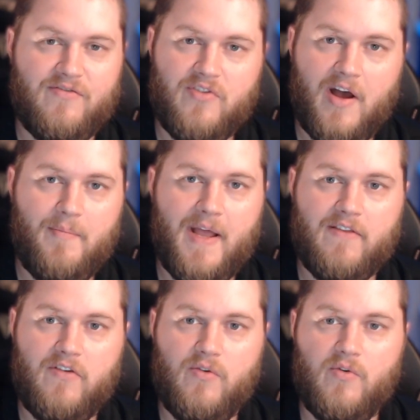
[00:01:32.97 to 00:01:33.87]
not
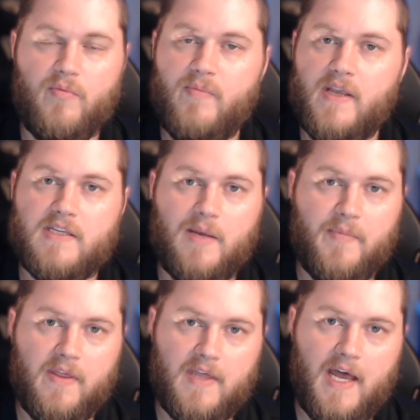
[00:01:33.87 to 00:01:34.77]
meant to be
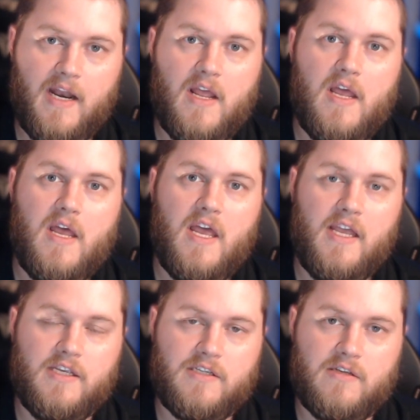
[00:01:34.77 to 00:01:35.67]
something that
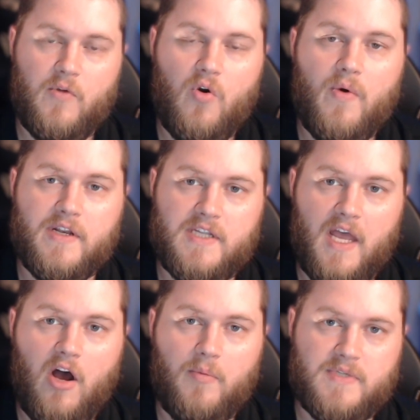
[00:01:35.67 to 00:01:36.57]
is going
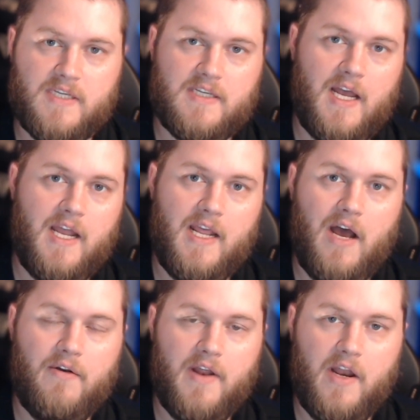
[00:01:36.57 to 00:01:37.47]
to help
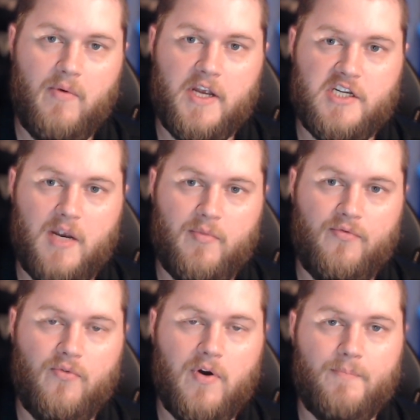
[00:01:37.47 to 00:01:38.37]
society out in any way,
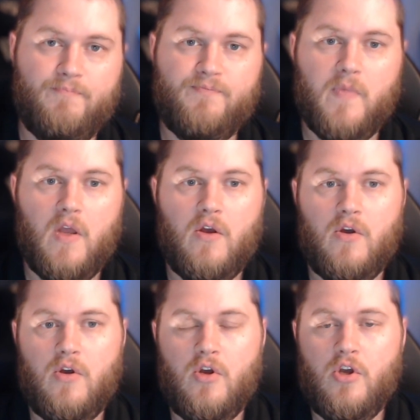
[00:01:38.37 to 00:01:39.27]
shape, or form.
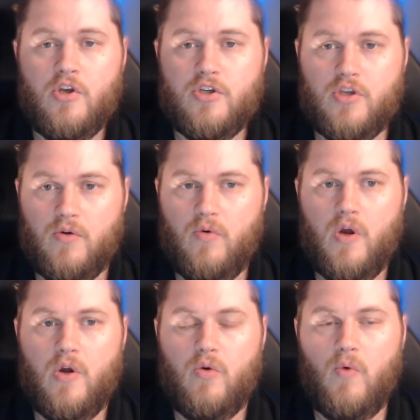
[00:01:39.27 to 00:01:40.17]
So
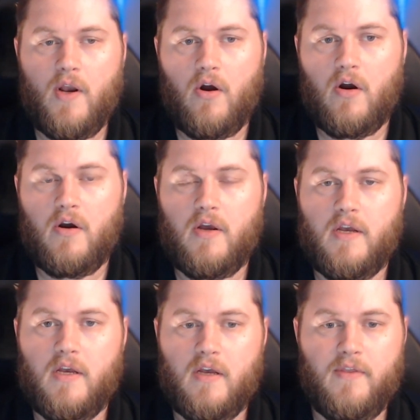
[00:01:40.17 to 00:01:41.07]
what
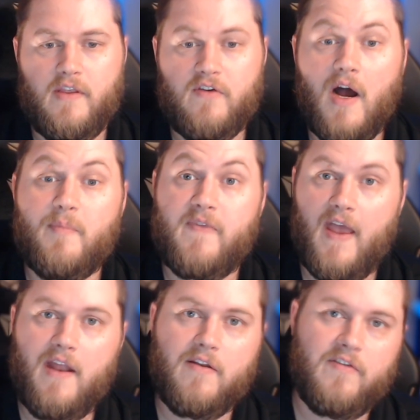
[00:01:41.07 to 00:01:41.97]
are the top
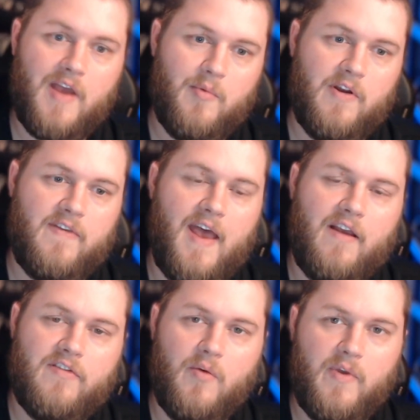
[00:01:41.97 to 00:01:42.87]
10 cyber
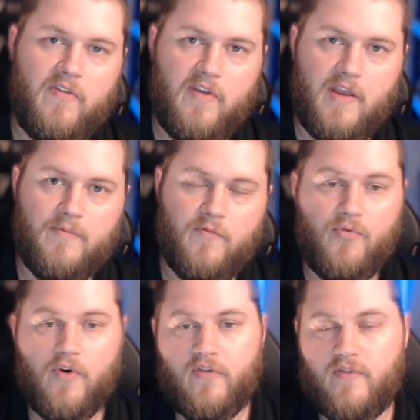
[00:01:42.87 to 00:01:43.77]
attacks that we see?
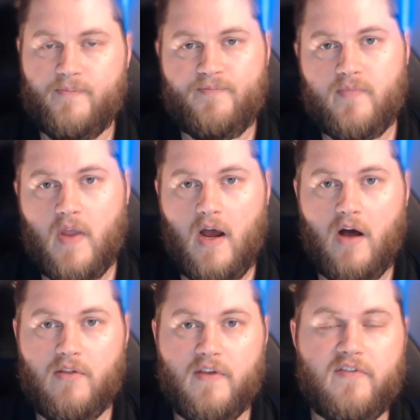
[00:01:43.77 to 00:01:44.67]
First,
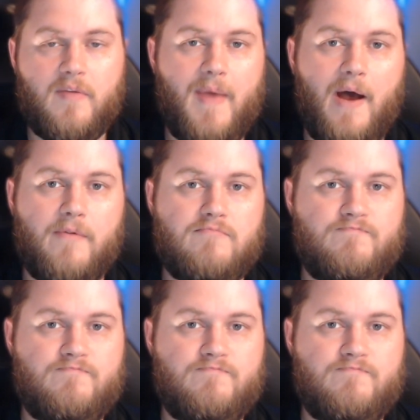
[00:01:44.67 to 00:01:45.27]
I'll list them out,